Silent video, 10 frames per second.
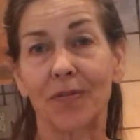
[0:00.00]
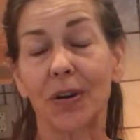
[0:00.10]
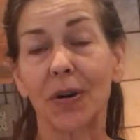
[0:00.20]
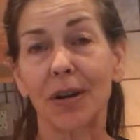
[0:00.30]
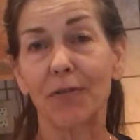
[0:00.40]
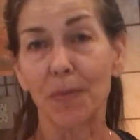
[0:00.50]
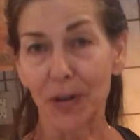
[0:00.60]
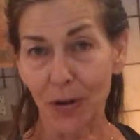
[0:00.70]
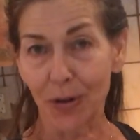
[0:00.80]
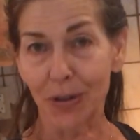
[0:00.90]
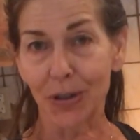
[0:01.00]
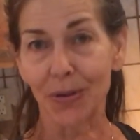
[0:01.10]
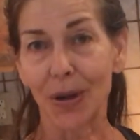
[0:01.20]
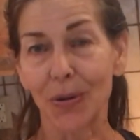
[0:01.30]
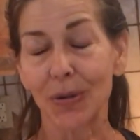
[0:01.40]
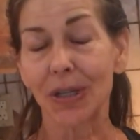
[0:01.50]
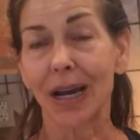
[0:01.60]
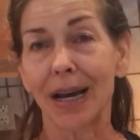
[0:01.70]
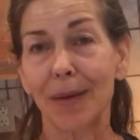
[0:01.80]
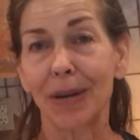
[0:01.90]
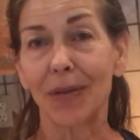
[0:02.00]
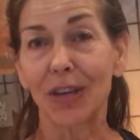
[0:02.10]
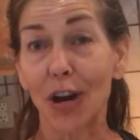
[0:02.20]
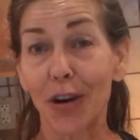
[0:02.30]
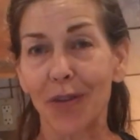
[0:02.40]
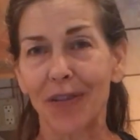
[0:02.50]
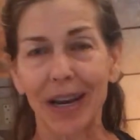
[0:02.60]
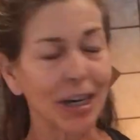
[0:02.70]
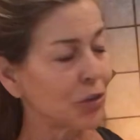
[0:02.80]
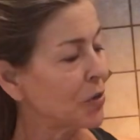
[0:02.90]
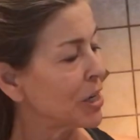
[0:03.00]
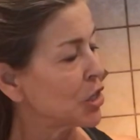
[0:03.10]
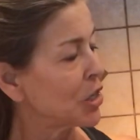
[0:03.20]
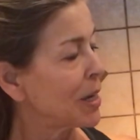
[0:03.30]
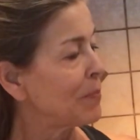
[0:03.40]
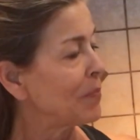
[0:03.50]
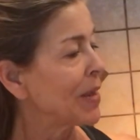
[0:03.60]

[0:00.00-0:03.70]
very familiar to those in the Ayurvedic tradition,